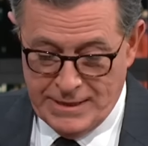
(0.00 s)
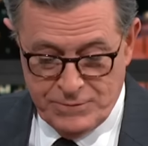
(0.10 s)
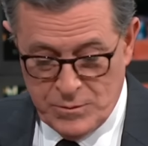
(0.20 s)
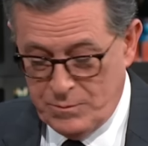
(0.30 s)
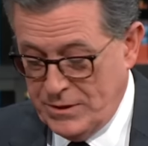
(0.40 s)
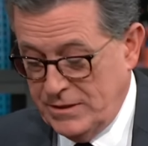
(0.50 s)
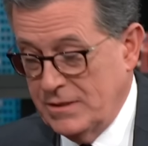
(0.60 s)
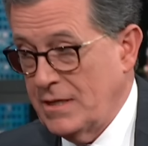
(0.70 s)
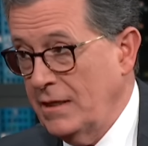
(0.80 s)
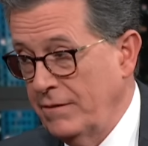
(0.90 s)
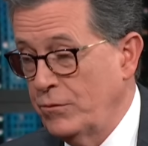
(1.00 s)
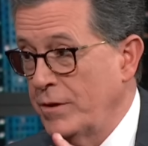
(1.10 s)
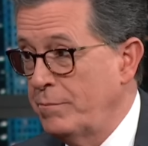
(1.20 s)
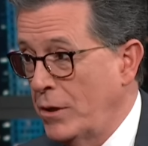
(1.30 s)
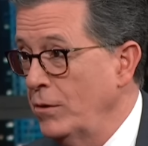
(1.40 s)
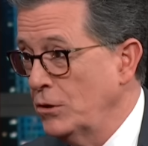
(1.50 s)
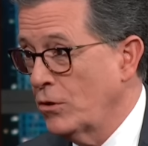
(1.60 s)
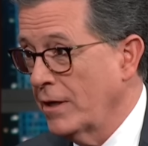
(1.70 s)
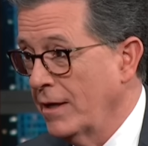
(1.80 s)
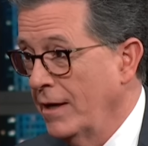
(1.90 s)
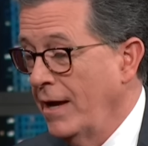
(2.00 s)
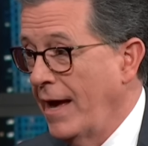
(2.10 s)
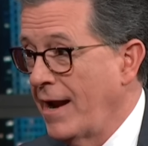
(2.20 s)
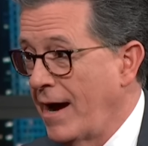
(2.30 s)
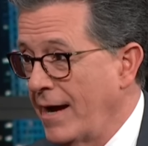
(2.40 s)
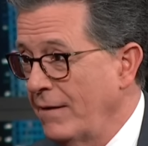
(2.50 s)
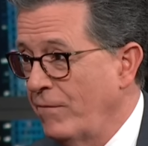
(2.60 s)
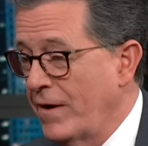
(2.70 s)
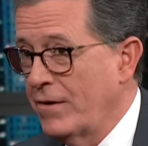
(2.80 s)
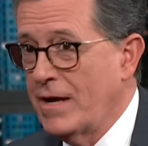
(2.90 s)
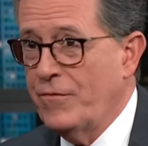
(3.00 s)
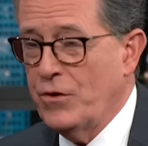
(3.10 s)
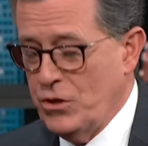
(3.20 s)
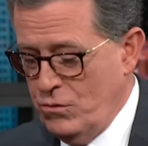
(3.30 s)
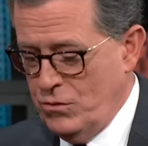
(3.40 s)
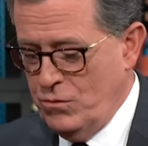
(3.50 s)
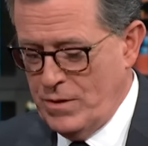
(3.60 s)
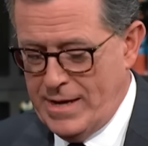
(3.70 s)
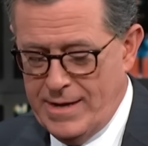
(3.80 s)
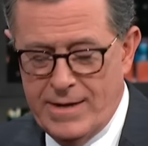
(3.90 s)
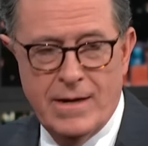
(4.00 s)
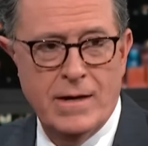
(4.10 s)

gives me peace is I love to read poetry. And I found out that you you had